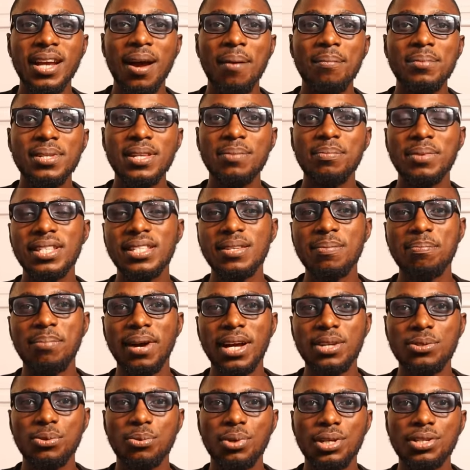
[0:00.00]
JAMB CBT
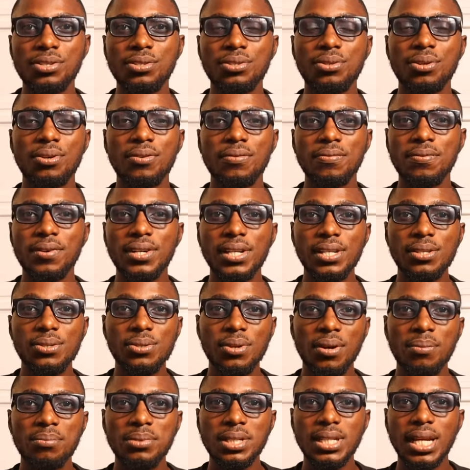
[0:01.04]
past question for the
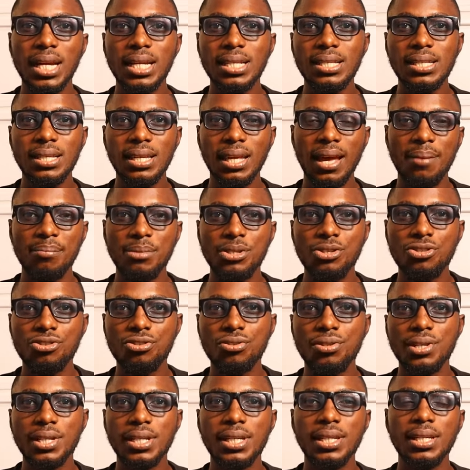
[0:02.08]
subject
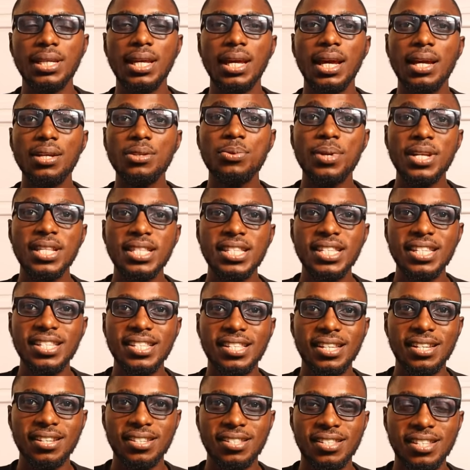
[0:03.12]
chemistry the year
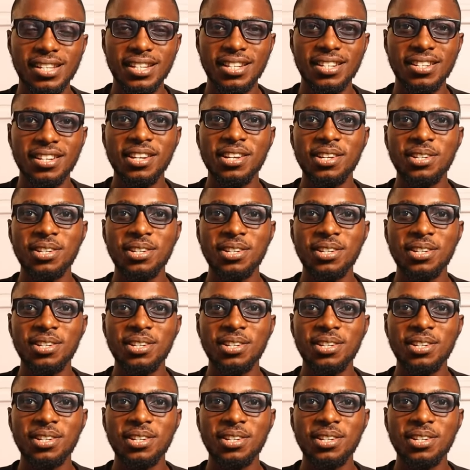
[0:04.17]
2016.